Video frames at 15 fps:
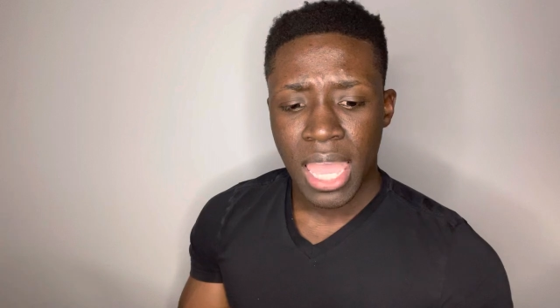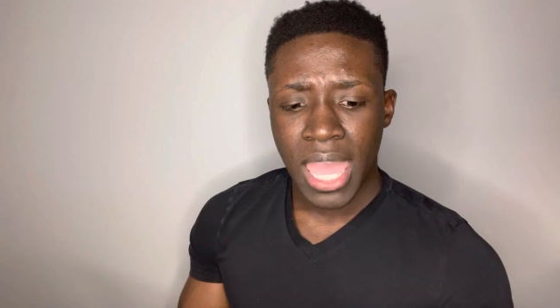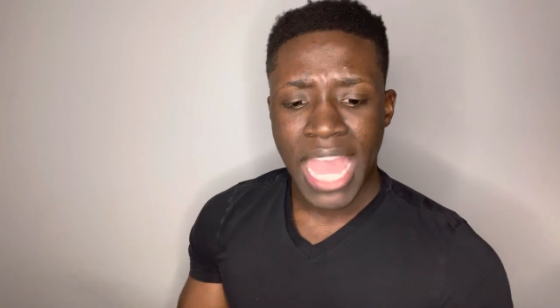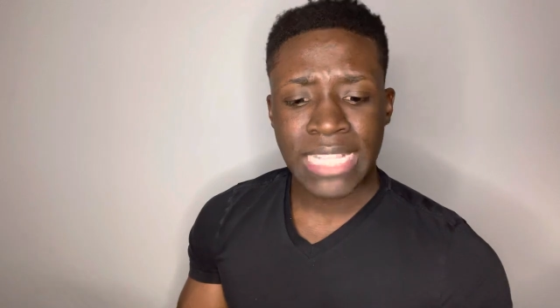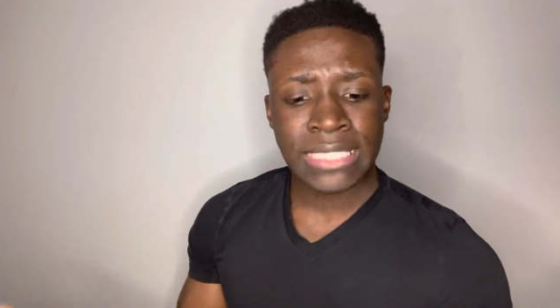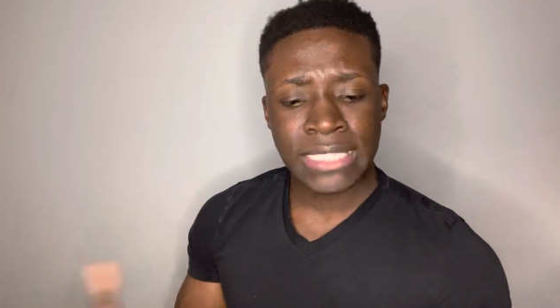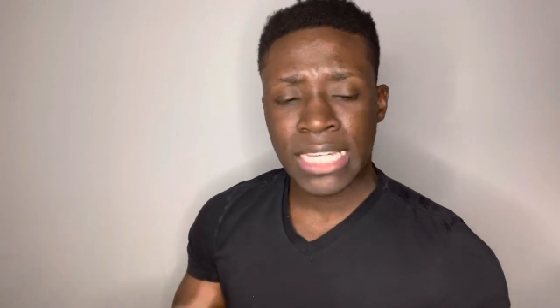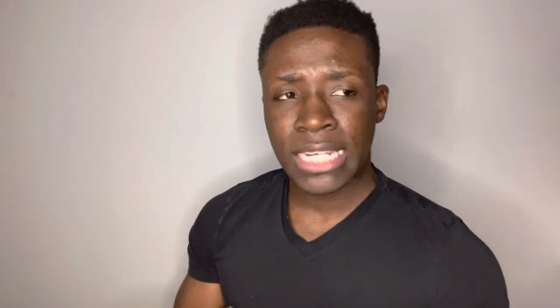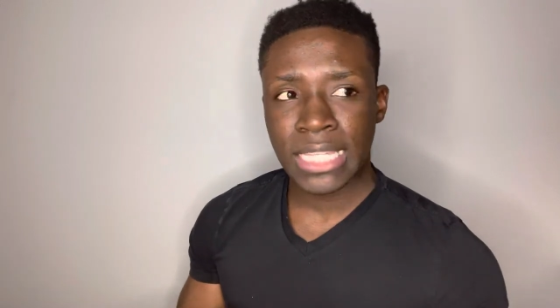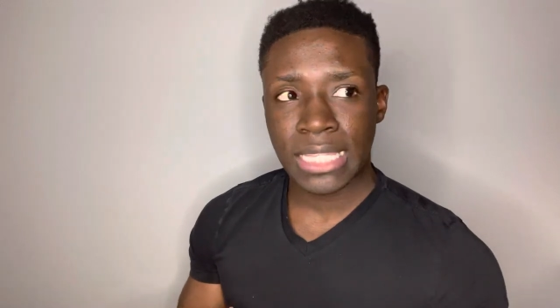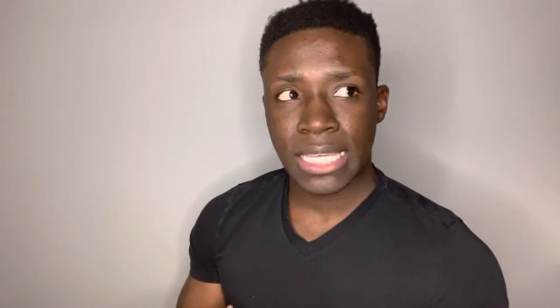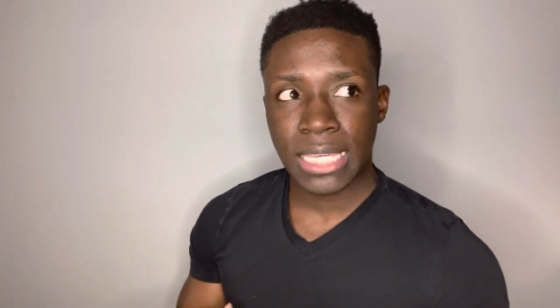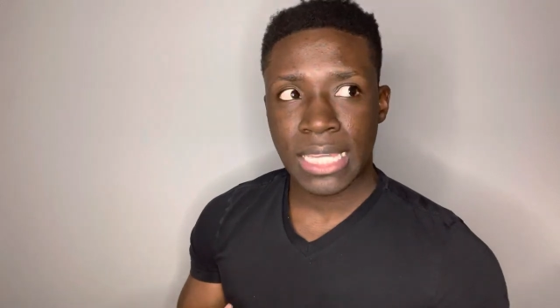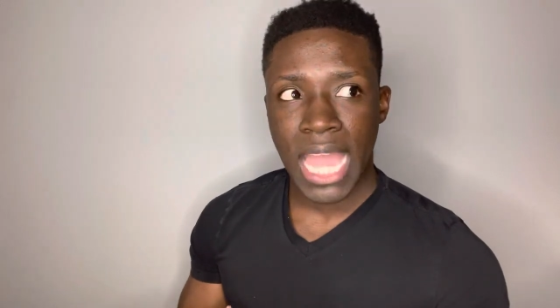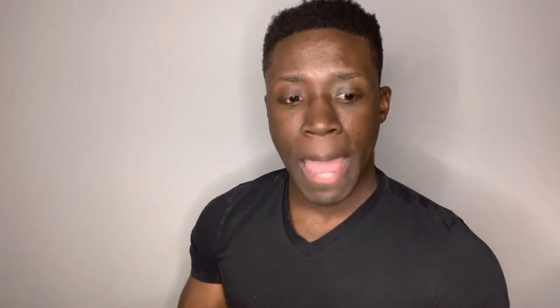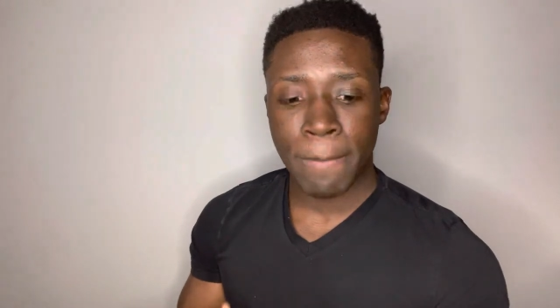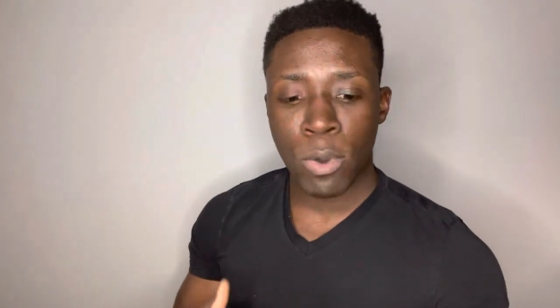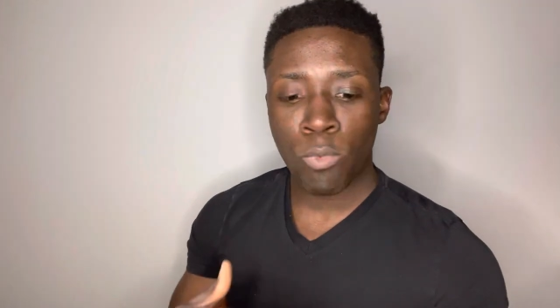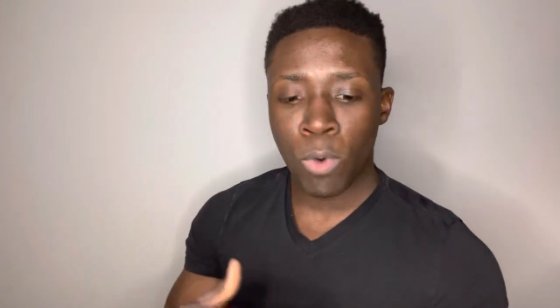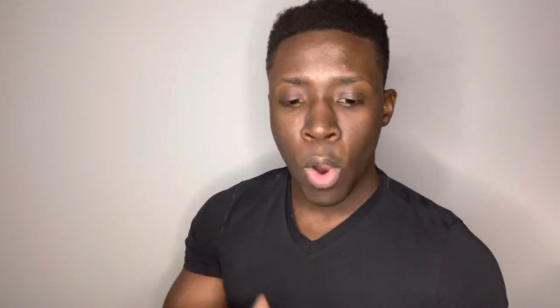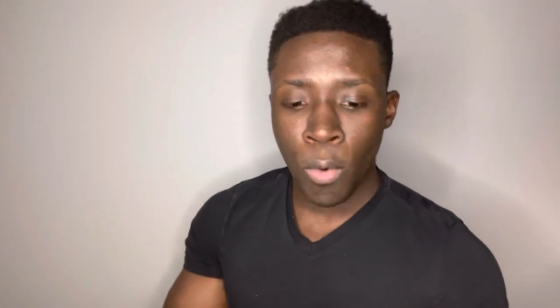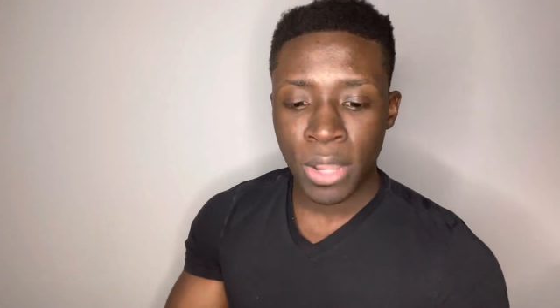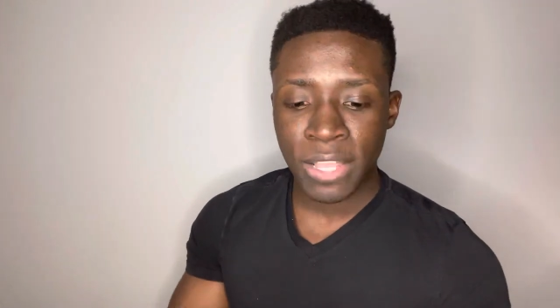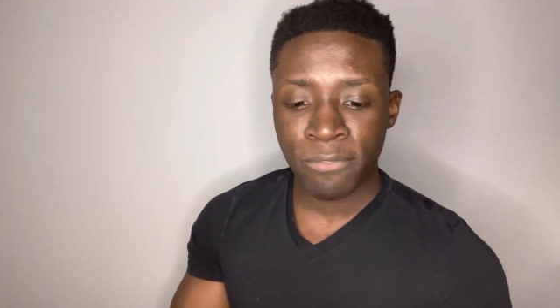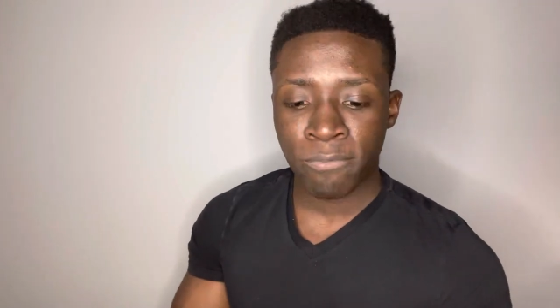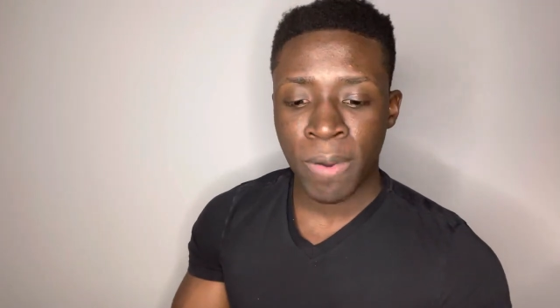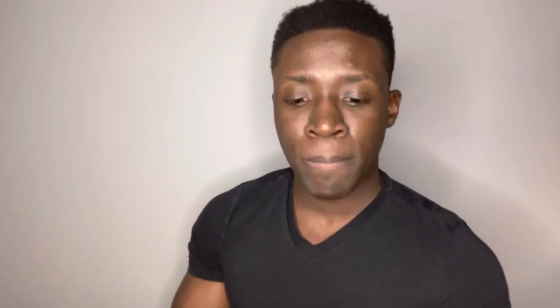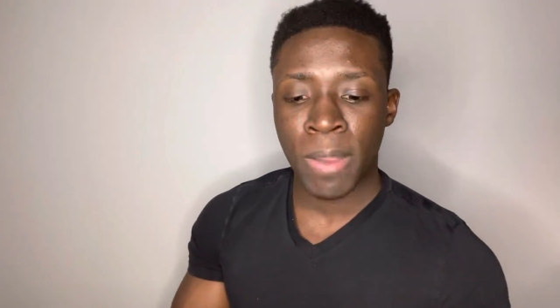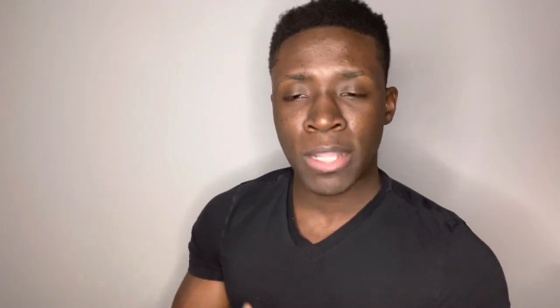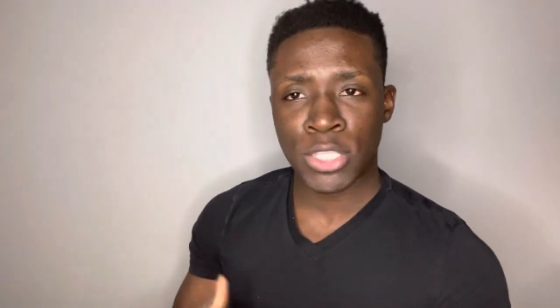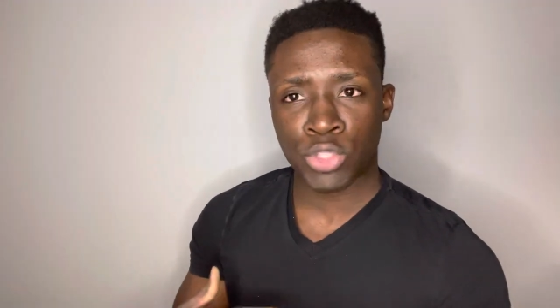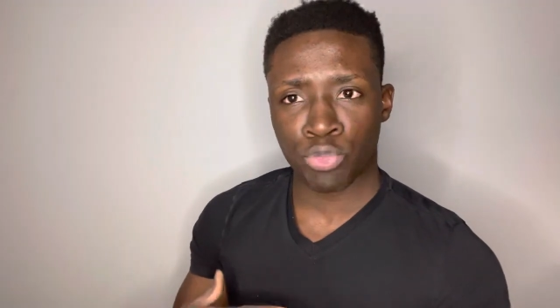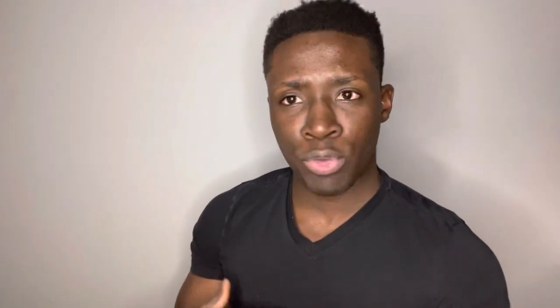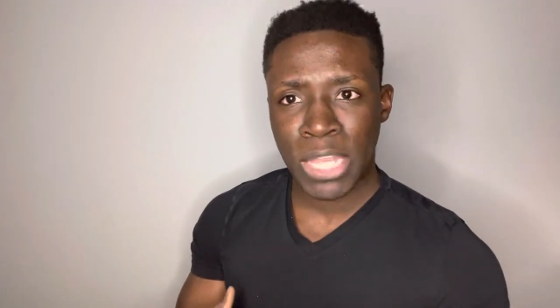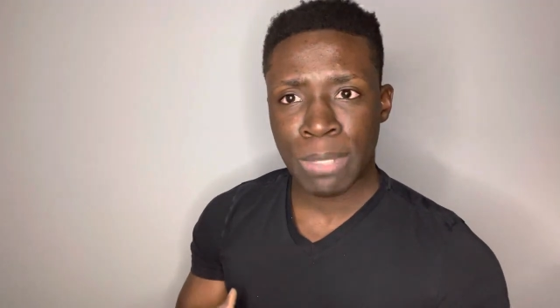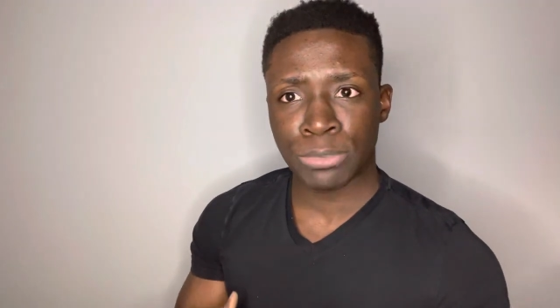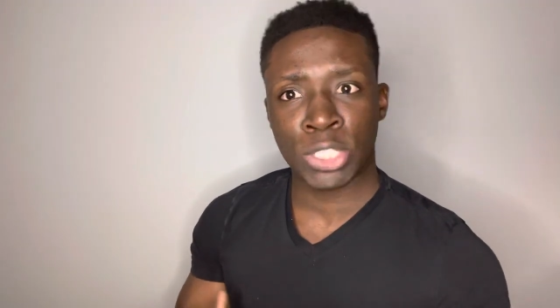And suddenly, I'm awoken from my dream